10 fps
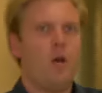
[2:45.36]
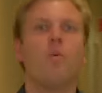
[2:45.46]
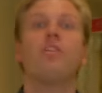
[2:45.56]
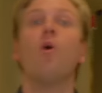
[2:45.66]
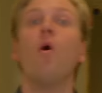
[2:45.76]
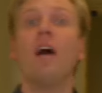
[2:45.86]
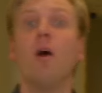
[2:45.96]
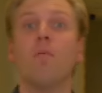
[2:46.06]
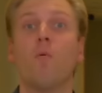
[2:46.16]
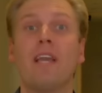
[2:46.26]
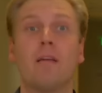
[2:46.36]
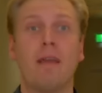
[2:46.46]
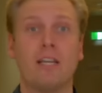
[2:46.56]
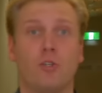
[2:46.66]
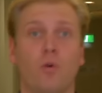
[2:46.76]
With your help, we can
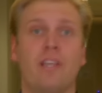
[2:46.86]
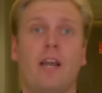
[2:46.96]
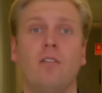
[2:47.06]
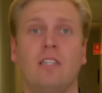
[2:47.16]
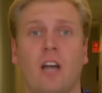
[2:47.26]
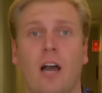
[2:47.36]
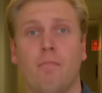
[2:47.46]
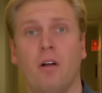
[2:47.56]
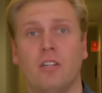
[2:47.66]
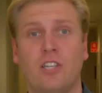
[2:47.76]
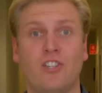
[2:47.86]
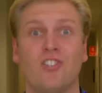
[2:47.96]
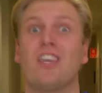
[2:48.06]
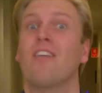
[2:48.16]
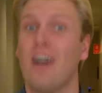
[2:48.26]
make sure the only time
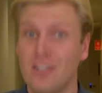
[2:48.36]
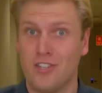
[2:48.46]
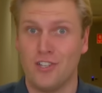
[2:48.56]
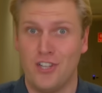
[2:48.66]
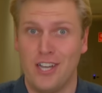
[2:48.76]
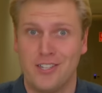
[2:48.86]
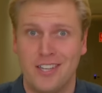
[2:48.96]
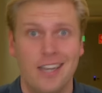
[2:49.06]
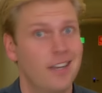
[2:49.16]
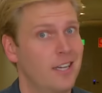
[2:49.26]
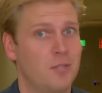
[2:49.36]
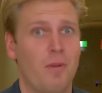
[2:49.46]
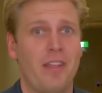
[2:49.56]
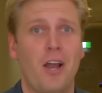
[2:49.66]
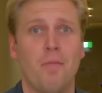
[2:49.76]
politicians give us the shits is
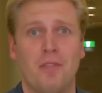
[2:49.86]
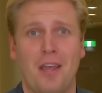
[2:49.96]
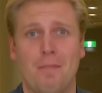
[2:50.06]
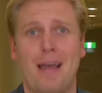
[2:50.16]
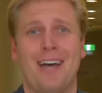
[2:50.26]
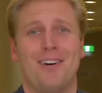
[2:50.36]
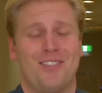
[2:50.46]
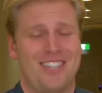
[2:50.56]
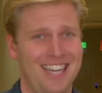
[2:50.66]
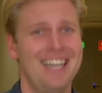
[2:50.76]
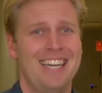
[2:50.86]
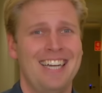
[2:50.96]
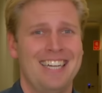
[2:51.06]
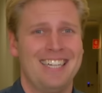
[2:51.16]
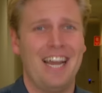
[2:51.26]
when they open their mouths.
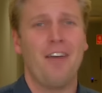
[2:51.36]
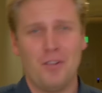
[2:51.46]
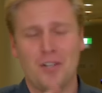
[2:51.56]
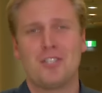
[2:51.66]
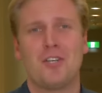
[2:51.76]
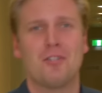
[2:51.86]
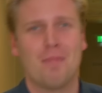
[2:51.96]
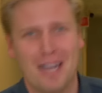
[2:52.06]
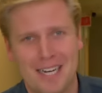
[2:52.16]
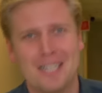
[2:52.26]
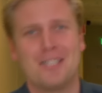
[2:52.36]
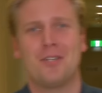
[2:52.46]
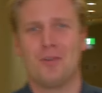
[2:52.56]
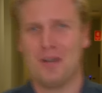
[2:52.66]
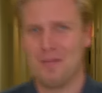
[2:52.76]
Now, if you'll excuse me, I need
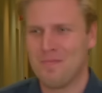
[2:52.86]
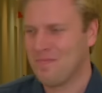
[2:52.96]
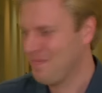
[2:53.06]
to